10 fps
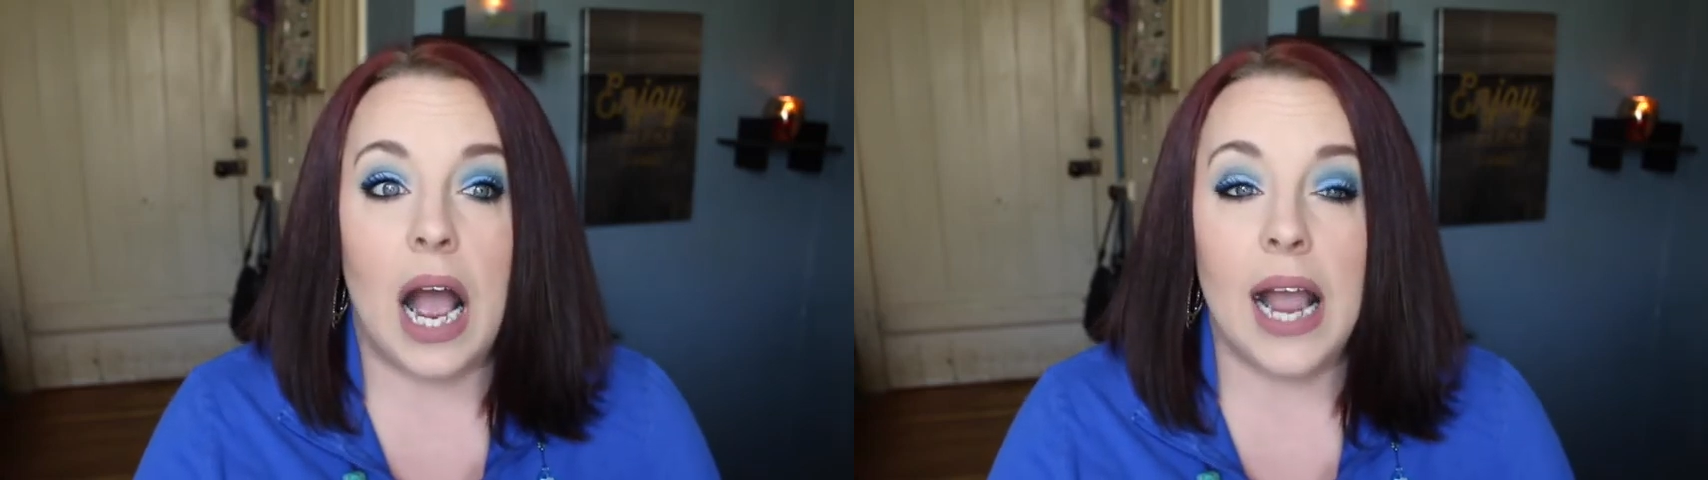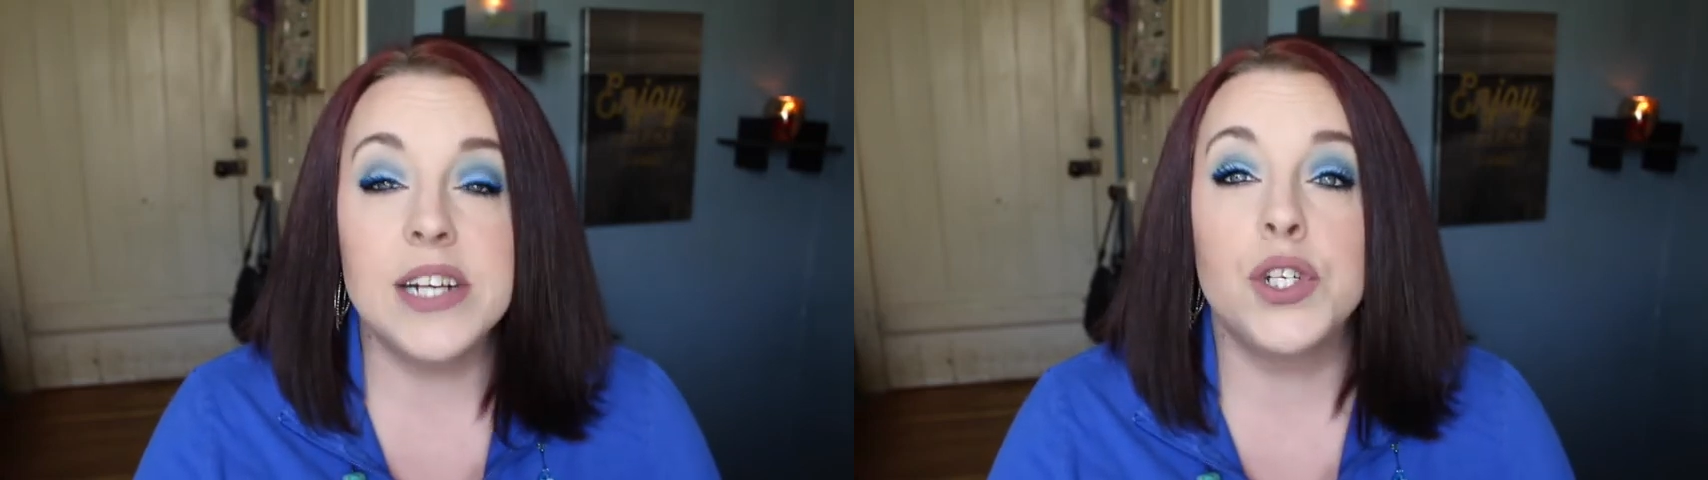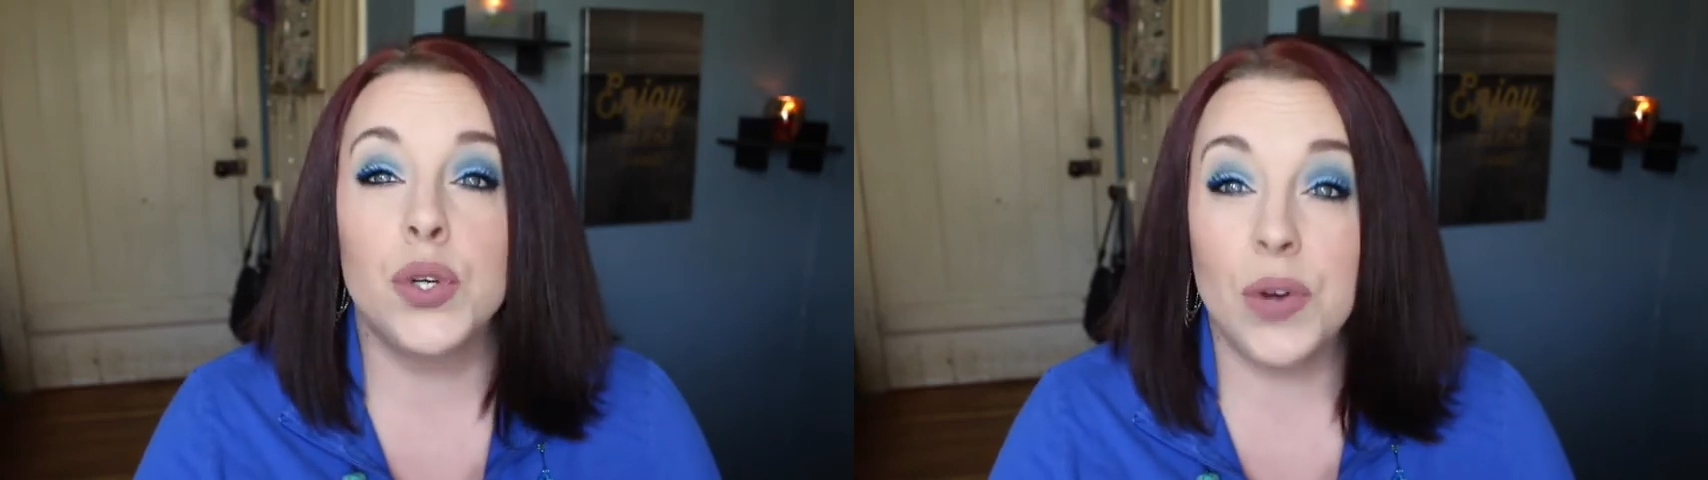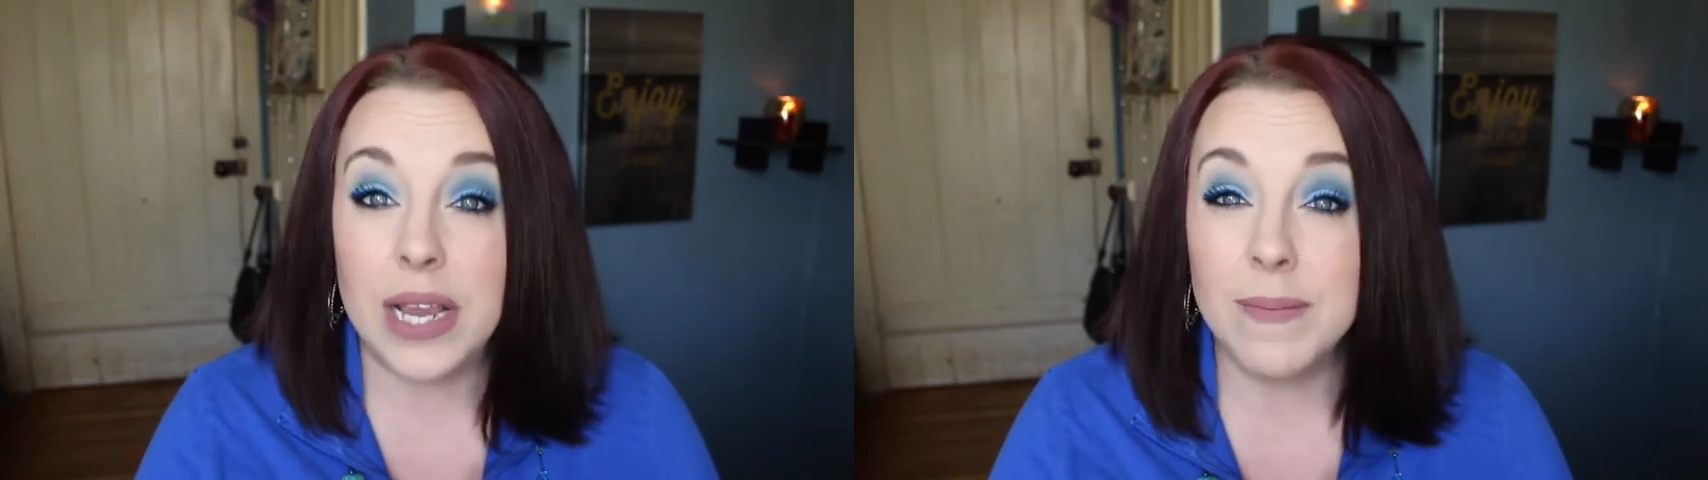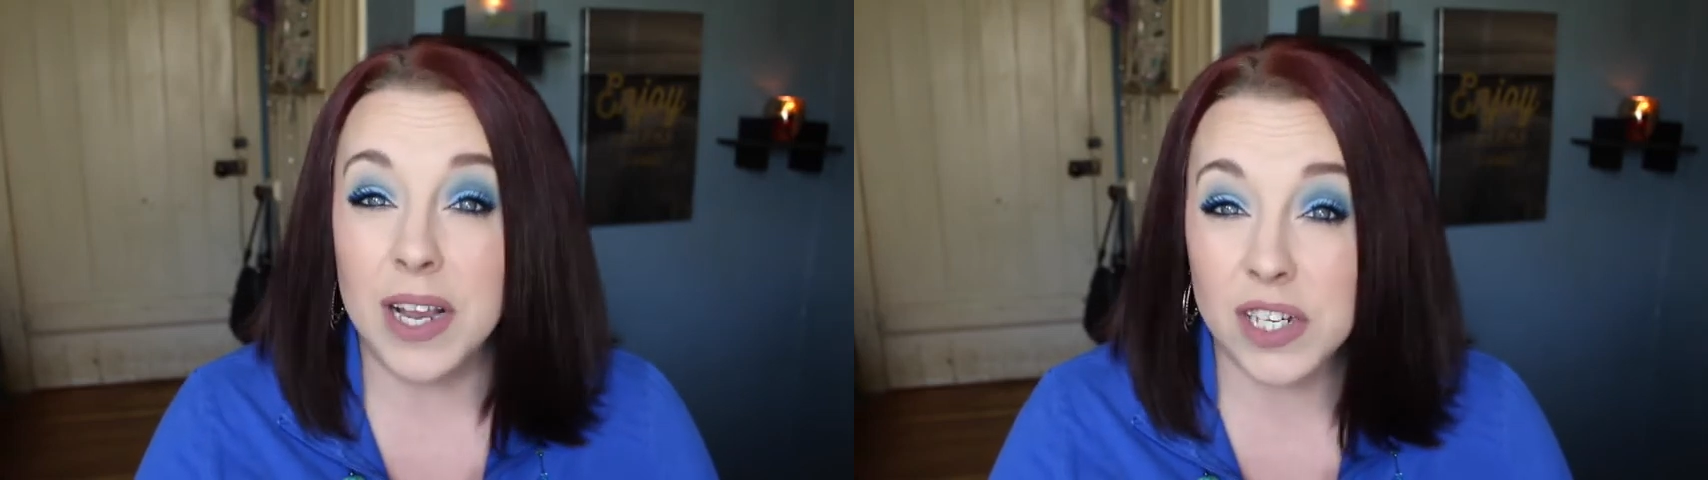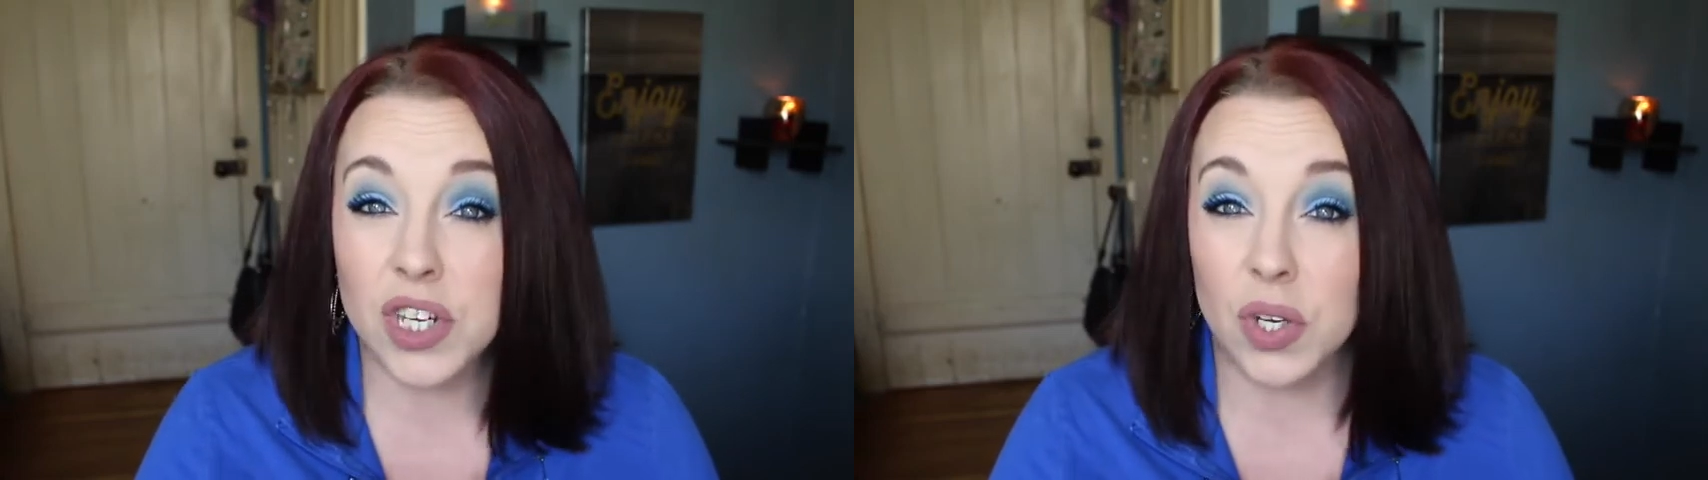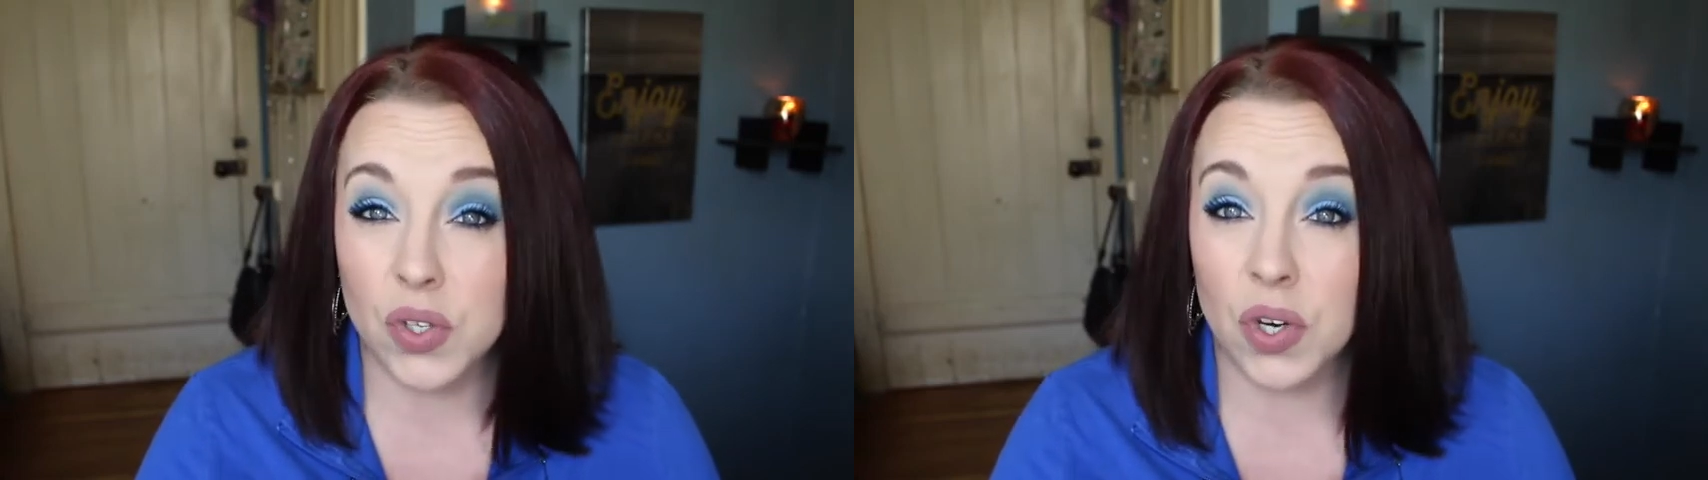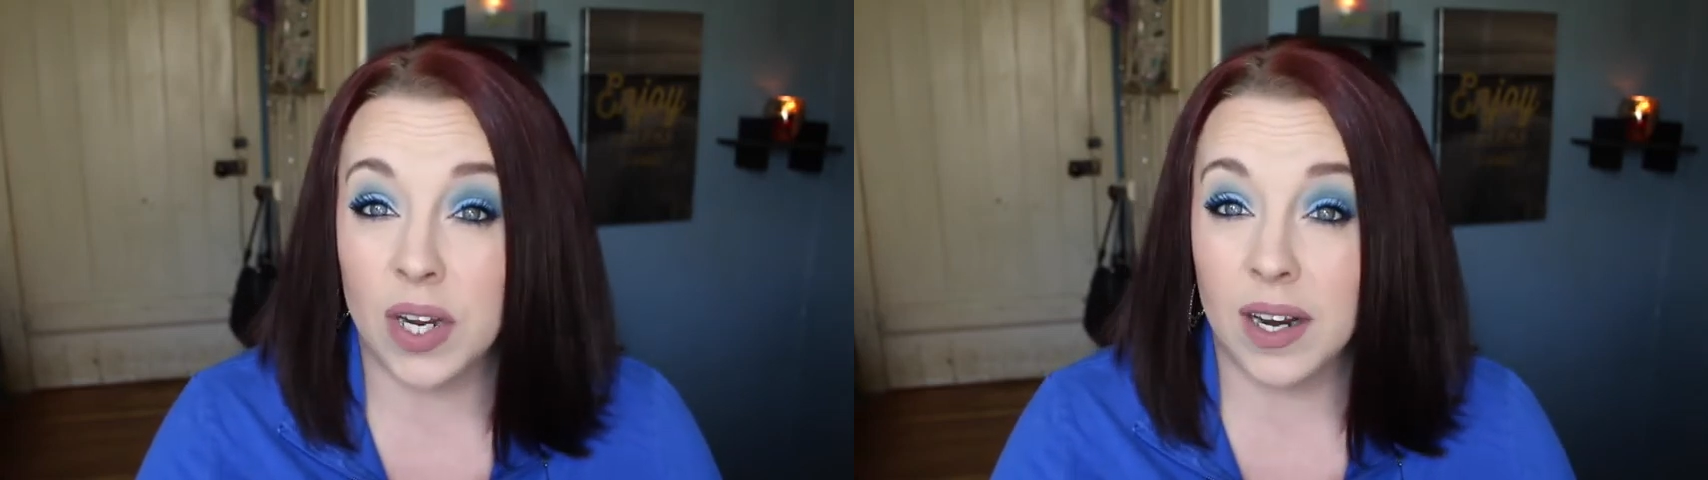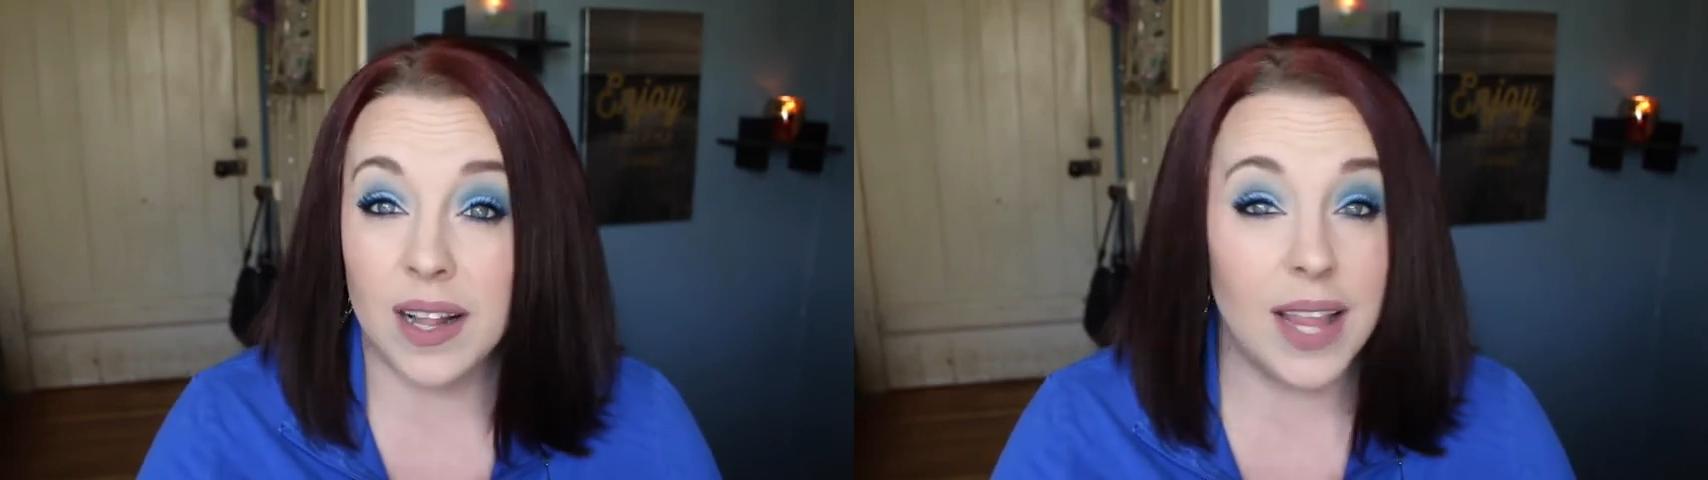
I treat my children